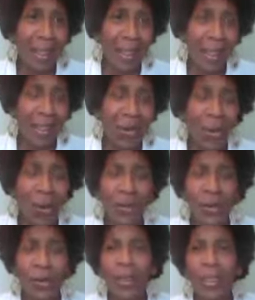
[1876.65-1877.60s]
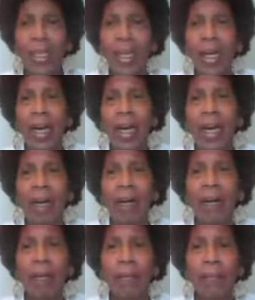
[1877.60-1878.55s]
had gone early,
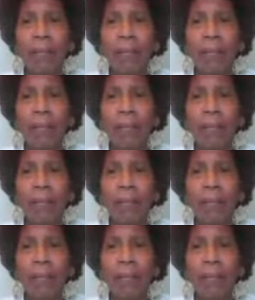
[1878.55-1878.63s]
um,